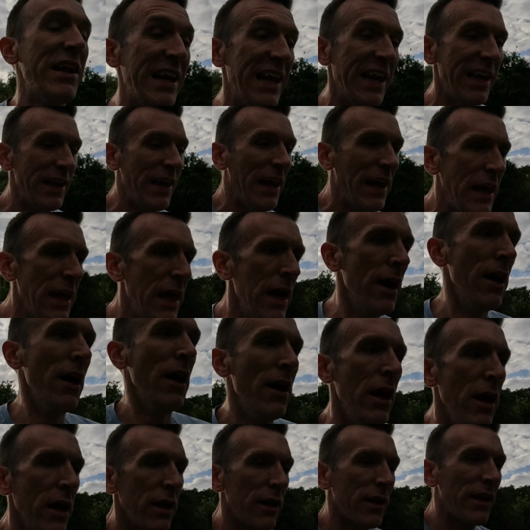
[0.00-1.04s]
in Lydney
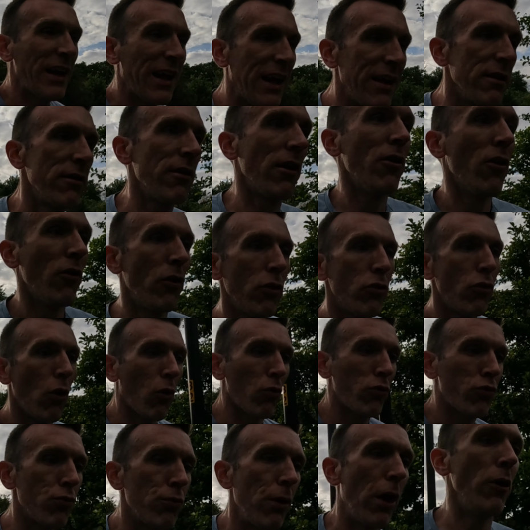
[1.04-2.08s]
gonna get it done on the
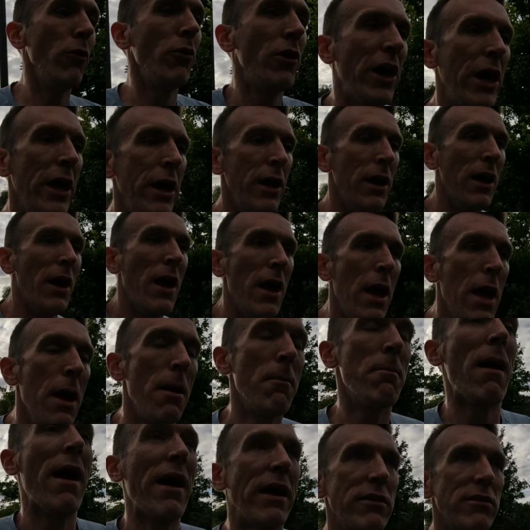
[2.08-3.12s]
docks road
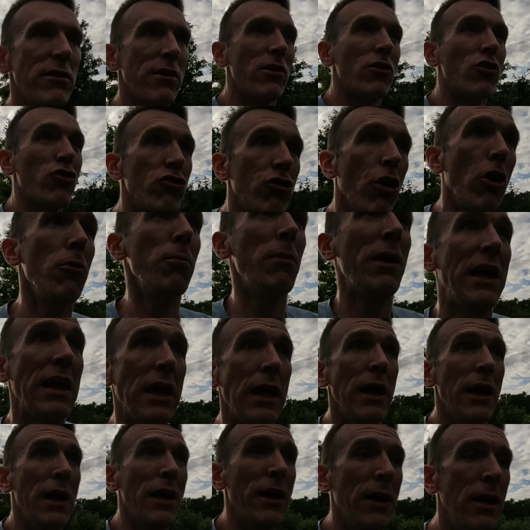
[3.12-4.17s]
Matt is gonna show
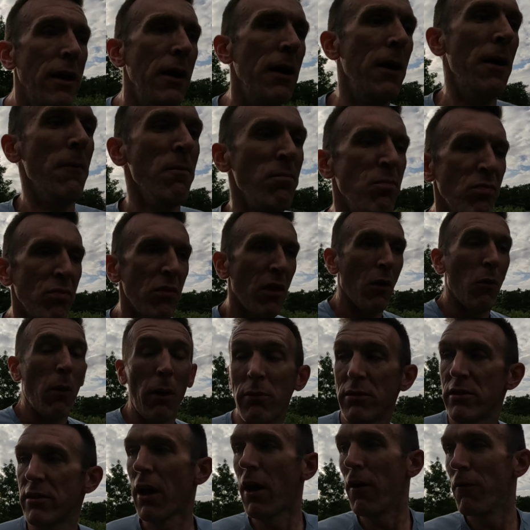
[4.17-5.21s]
me
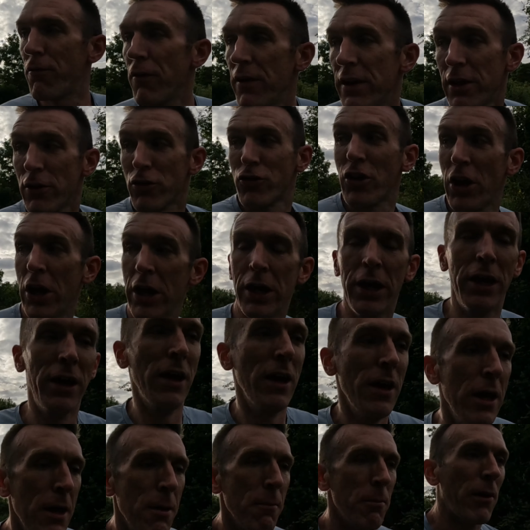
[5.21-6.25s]
where we start and finish
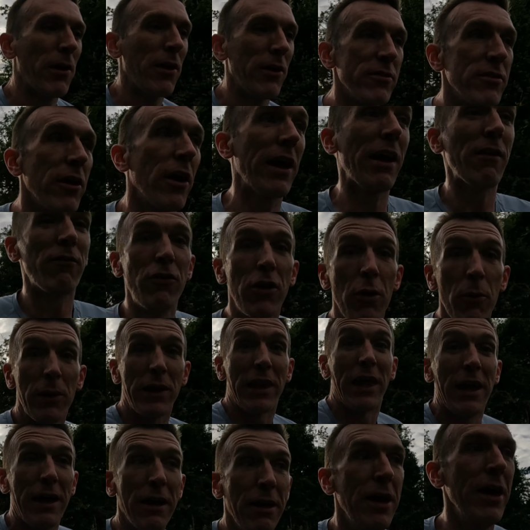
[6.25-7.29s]
because I have no
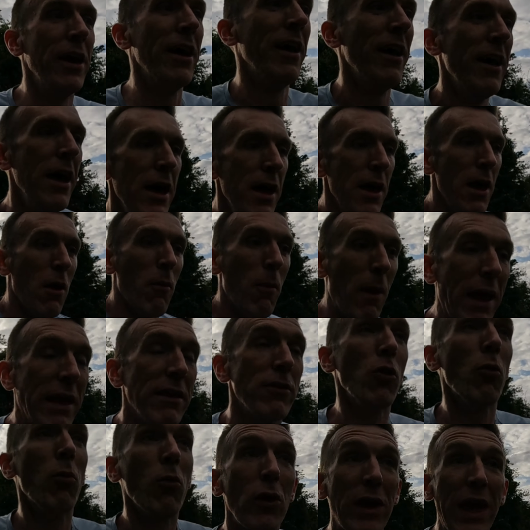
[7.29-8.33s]
idea where
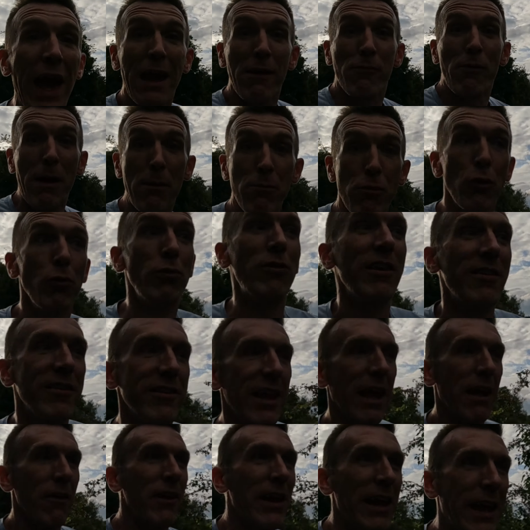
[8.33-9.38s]
his normal K-Rep route
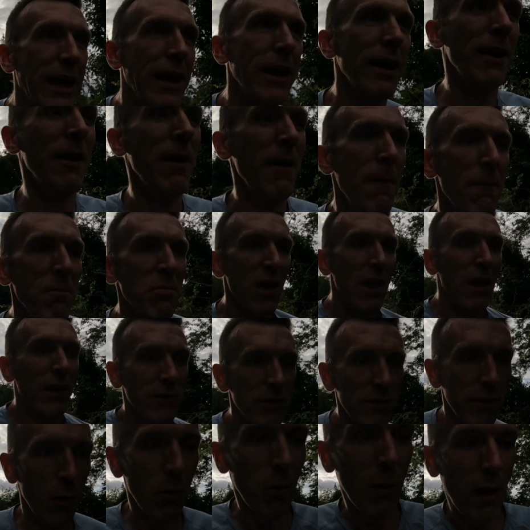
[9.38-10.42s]
is down here
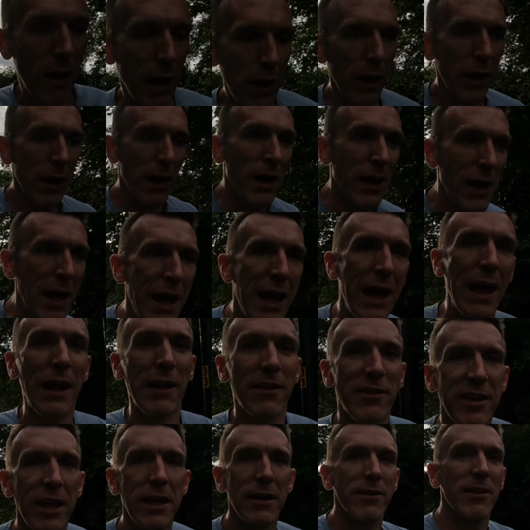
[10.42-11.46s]
so uh, yeah
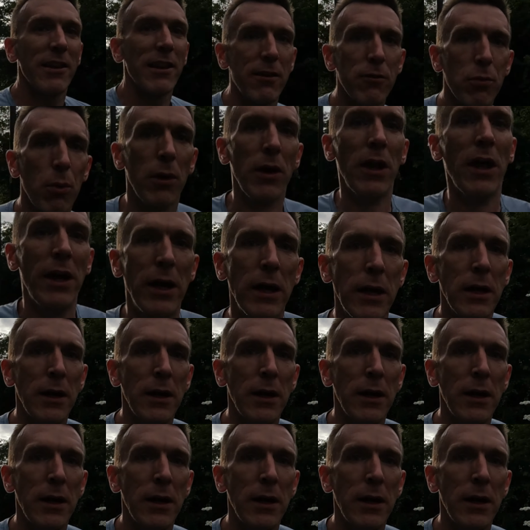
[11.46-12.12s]
let's get into this one